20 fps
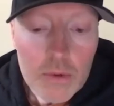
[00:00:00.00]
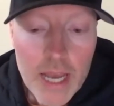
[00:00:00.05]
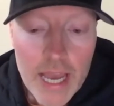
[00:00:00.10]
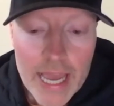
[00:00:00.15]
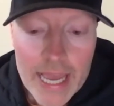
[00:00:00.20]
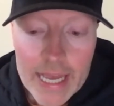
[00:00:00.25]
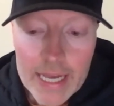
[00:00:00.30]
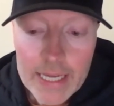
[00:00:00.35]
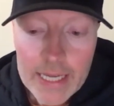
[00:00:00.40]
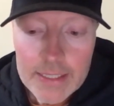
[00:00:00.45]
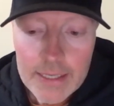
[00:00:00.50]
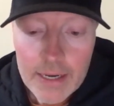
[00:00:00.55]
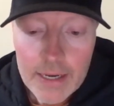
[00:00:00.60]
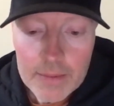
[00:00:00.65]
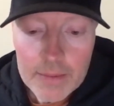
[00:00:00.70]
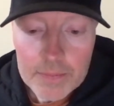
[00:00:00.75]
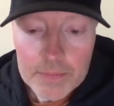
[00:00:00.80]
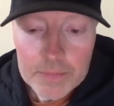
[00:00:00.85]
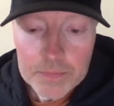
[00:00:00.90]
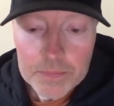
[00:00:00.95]

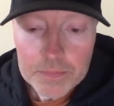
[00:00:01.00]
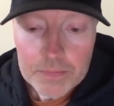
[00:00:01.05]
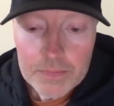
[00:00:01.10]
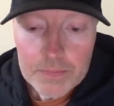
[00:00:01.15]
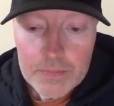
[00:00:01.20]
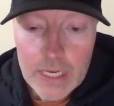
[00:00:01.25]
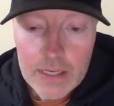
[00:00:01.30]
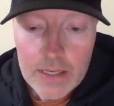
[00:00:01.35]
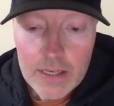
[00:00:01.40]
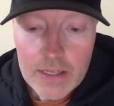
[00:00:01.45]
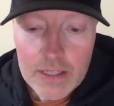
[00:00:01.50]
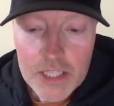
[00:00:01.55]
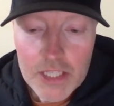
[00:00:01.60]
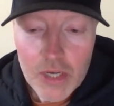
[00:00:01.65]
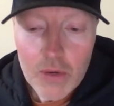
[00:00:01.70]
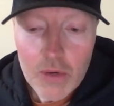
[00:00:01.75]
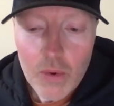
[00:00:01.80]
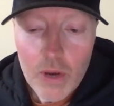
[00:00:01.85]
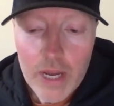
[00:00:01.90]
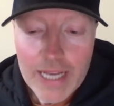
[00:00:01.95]
And
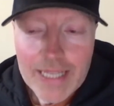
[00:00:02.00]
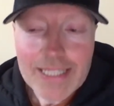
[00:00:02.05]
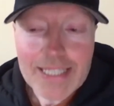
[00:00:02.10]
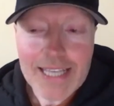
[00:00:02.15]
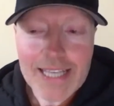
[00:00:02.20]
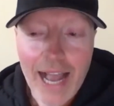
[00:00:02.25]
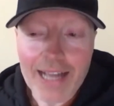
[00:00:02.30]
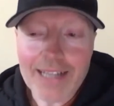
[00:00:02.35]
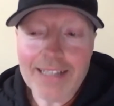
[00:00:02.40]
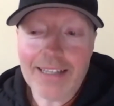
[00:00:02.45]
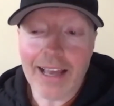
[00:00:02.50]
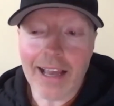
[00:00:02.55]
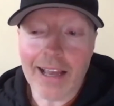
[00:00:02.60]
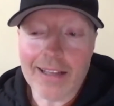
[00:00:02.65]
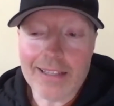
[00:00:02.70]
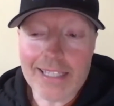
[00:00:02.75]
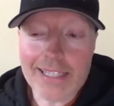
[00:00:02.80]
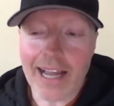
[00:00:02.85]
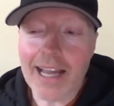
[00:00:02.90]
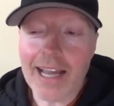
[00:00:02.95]
so it's
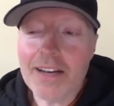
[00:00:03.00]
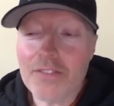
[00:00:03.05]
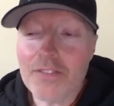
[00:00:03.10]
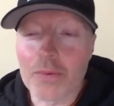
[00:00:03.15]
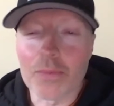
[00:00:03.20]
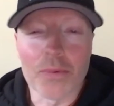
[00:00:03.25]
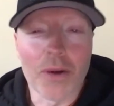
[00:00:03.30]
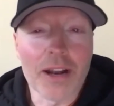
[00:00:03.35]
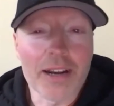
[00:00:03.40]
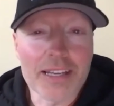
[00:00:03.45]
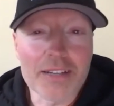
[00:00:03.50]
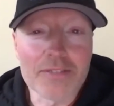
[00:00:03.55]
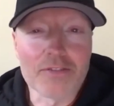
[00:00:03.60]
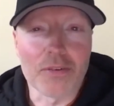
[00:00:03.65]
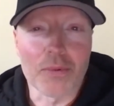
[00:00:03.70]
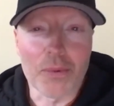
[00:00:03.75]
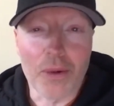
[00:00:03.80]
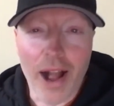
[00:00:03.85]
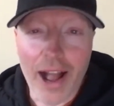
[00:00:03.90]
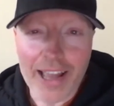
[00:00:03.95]
kind of a running
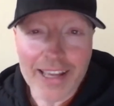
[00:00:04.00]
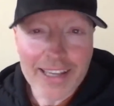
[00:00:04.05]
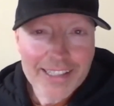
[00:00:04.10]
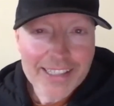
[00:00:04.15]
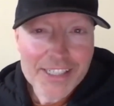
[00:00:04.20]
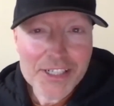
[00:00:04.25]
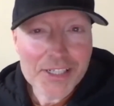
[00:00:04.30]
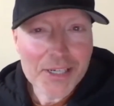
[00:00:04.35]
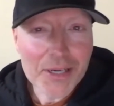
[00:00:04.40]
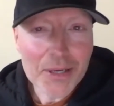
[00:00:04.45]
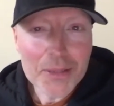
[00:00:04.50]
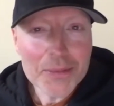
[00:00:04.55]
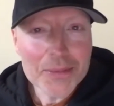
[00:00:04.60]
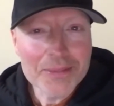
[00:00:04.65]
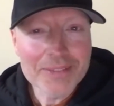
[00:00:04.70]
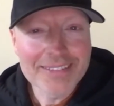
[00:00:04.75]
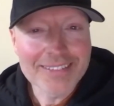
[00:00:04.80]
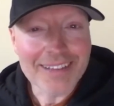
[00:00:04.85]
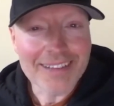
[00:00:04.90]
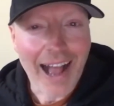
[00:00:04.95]
variety show. Mm-hmm.